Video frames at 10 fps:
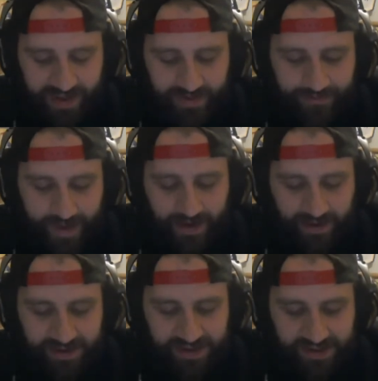final
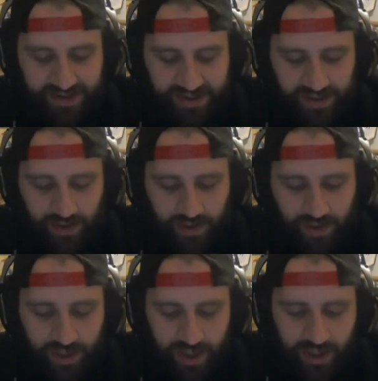6-2.
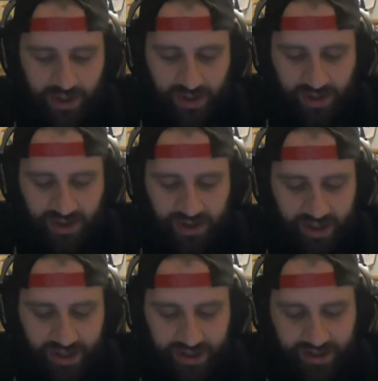
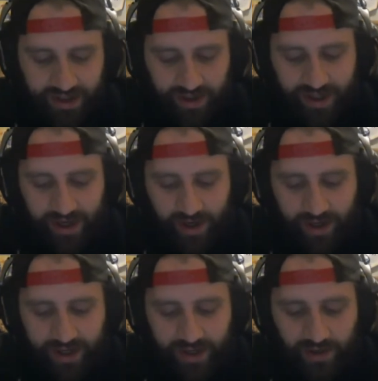Carolina
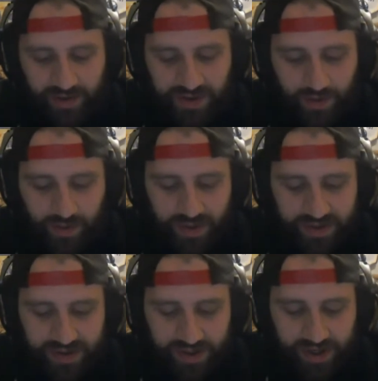Hurricane goal scorers
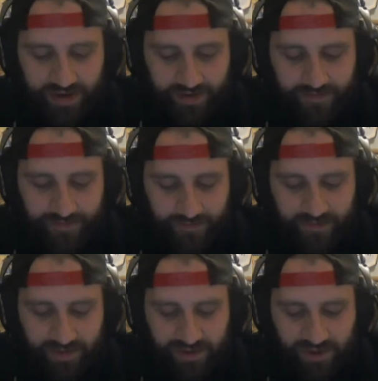are
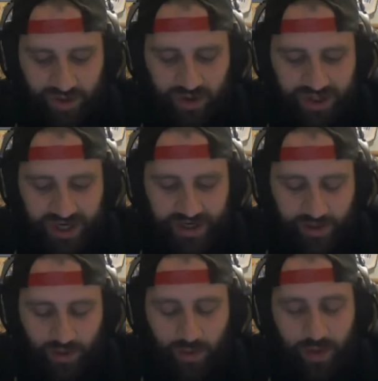Trocheck,
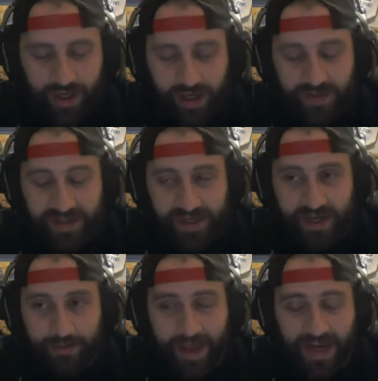who ended up getting a
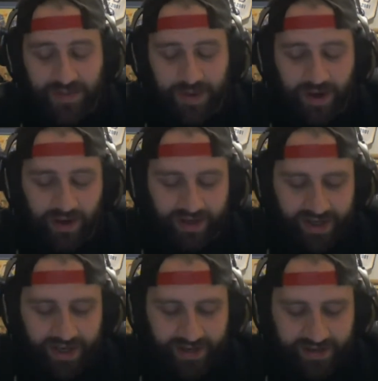match penalty
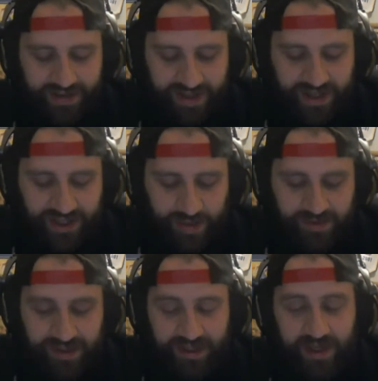on the Tage Thompson
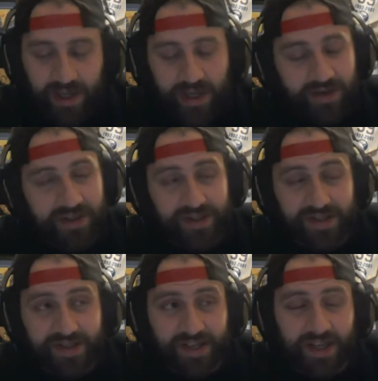hit. It's nice to see
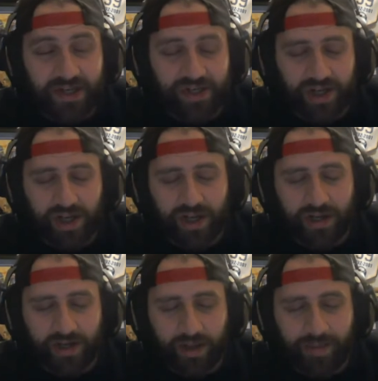Tage
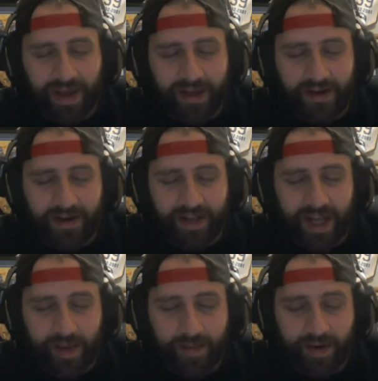come back into the
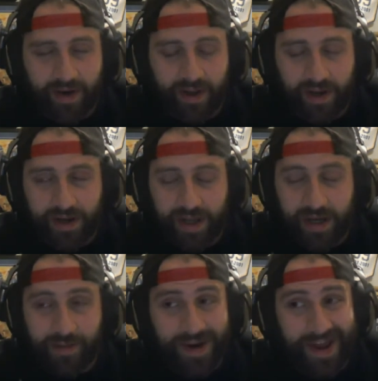game and end up
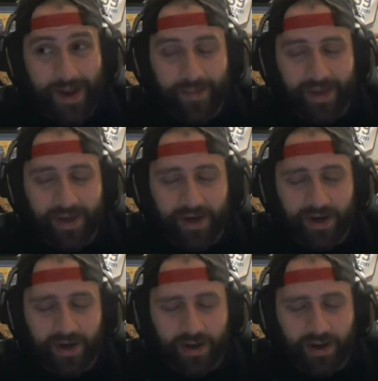not being hurt.